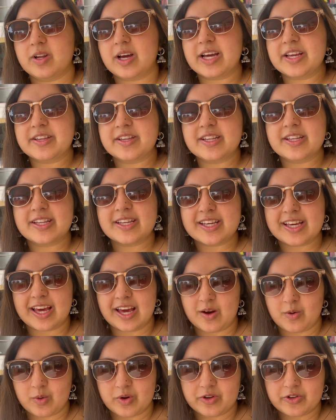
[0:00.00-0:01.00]
I just need to
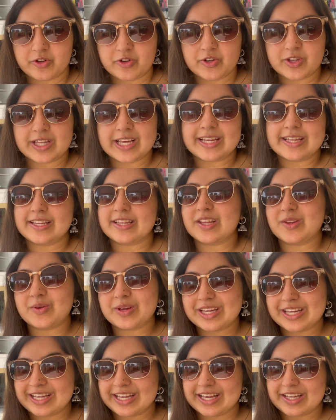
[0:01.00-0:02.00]
get one or two things and then
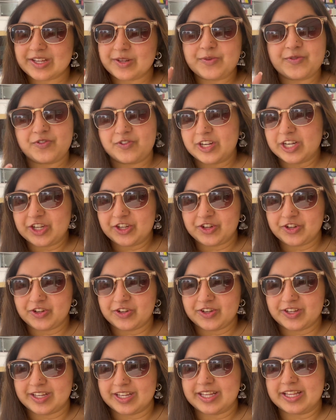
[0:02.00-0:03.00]
we're gonna get some fresh
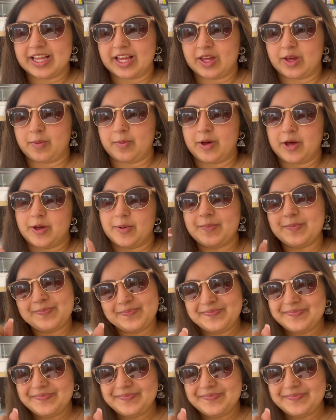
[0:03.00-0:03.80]
juice and then come home.